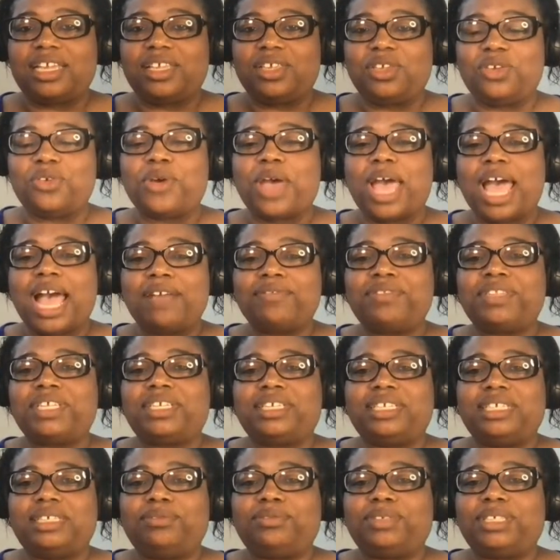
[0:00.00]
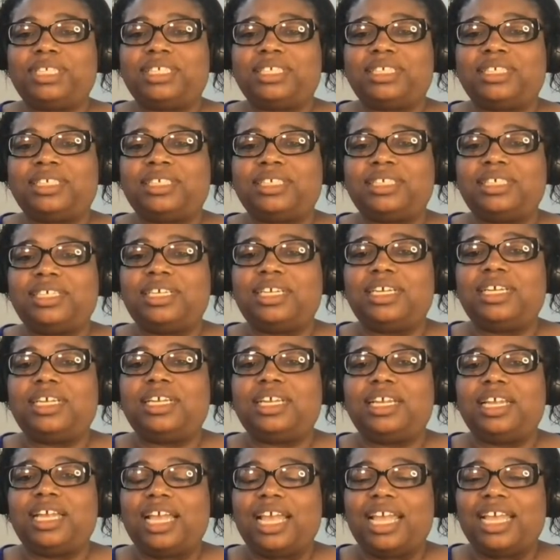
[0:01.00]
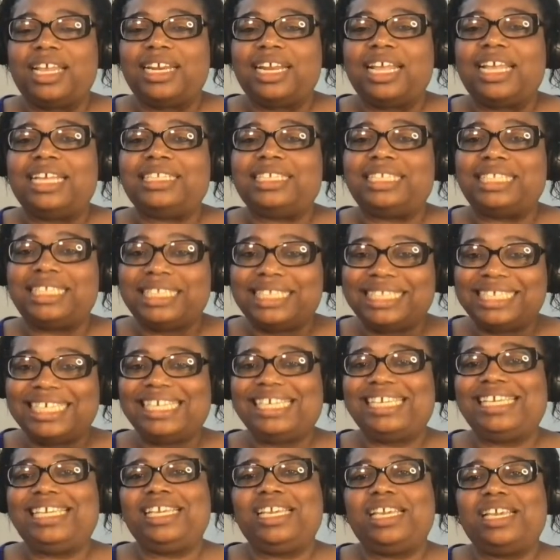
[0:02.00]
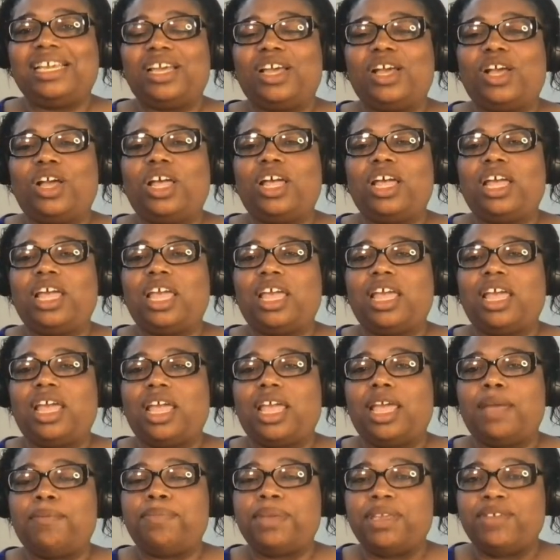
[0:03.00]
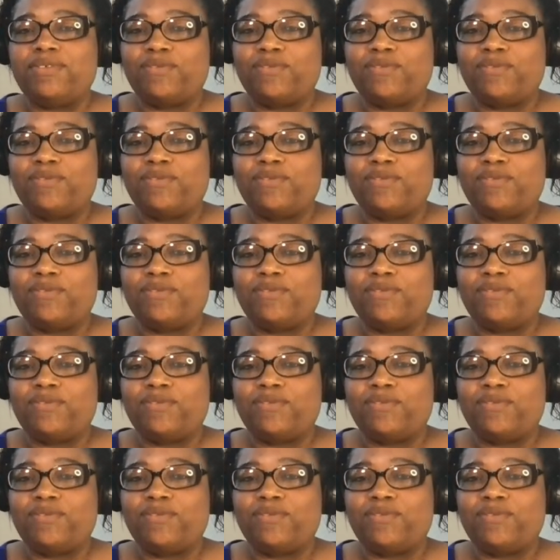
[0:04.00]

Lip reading: You have to live in and see and be